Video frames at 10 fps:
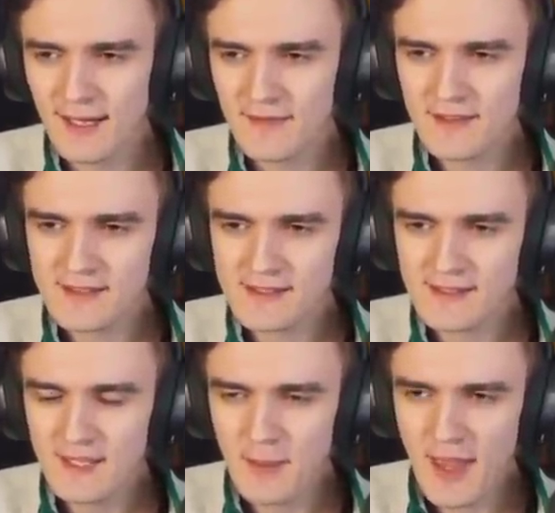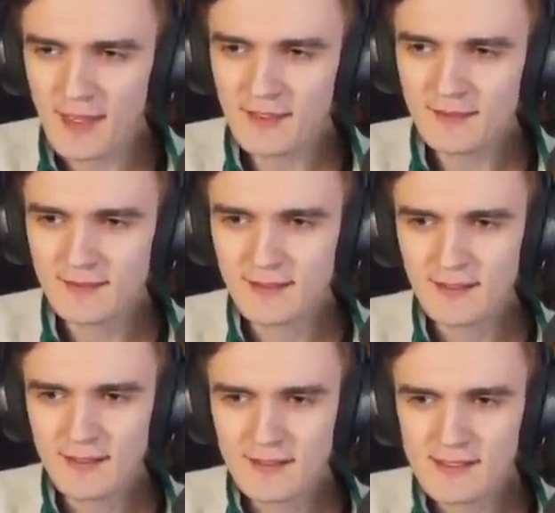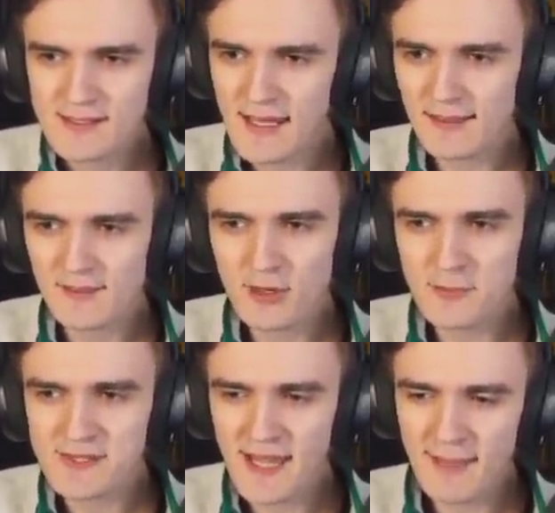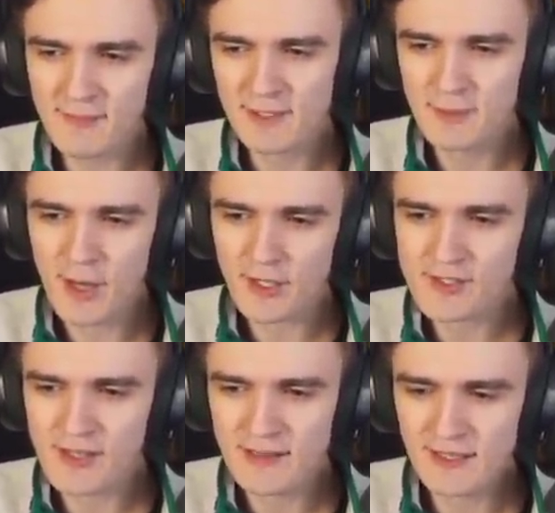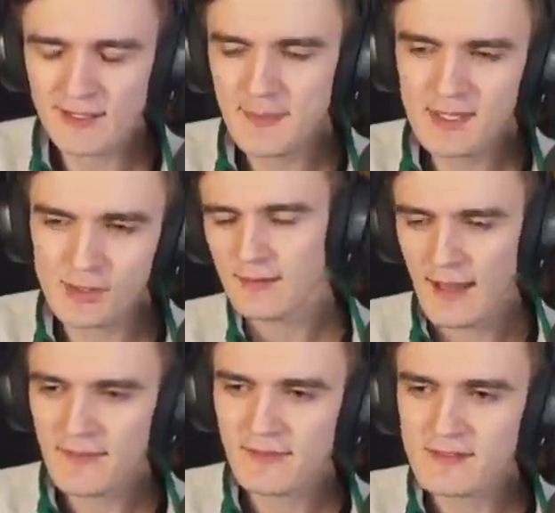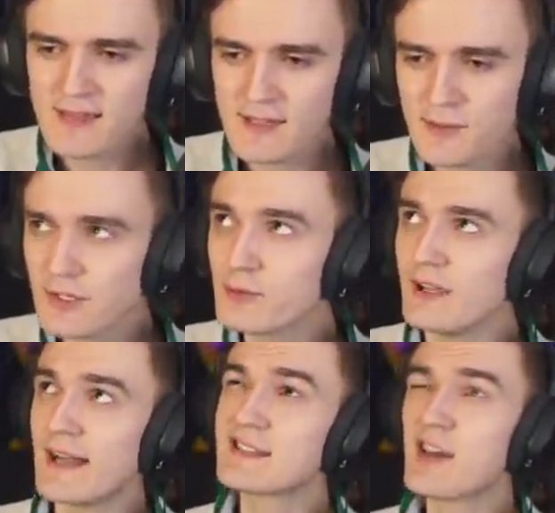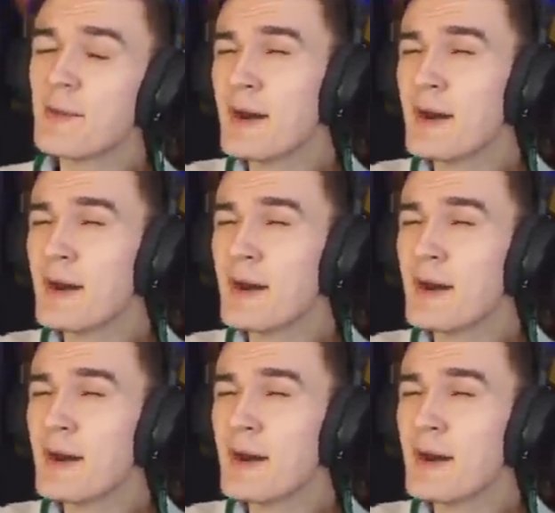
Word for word: And this is T-Pain, Seth Drums, I haven't really watched, and Lily Pichu. I think this guy's really cool. I saw him